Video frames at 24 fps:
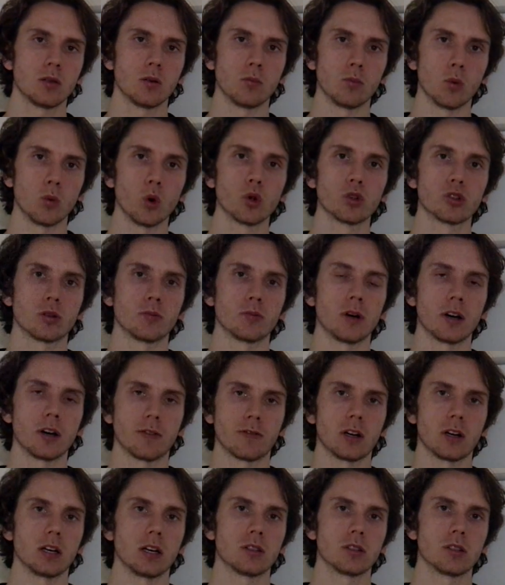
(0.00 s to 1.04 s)
molds, or
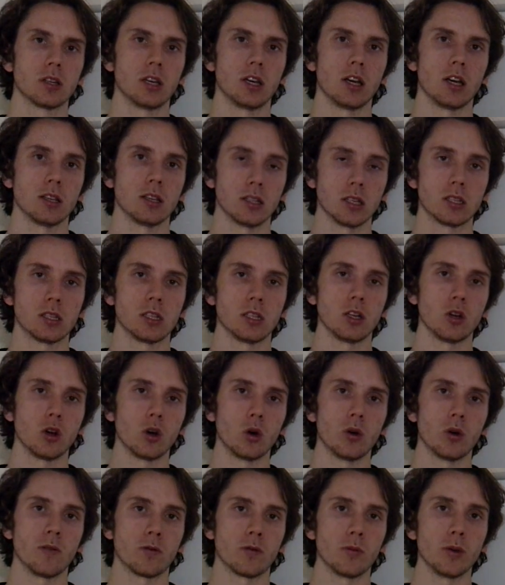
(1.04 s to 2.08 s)
modifies existing
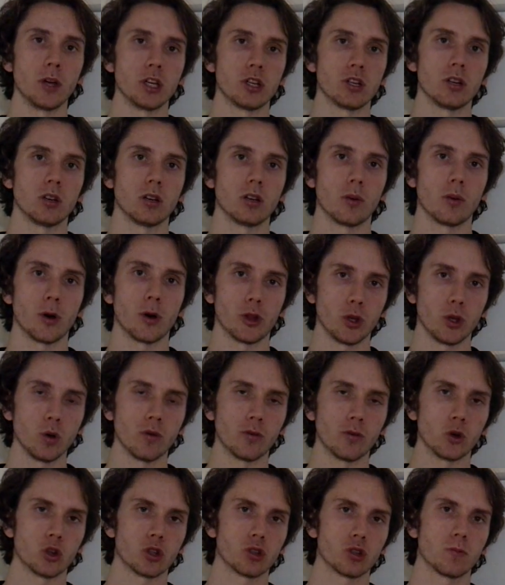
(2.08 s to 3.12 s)
known information about the
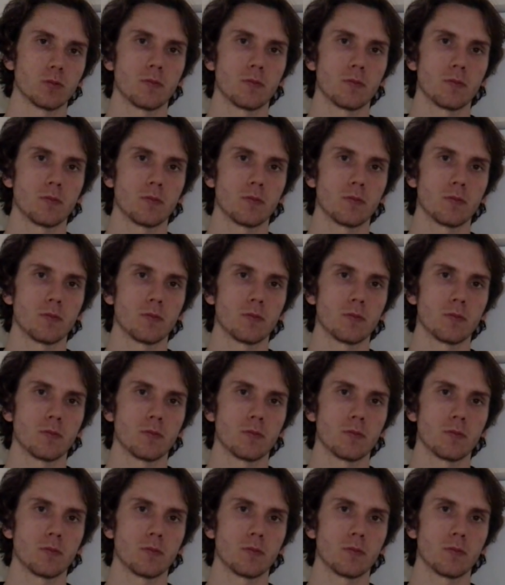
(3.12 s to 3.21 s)
universe.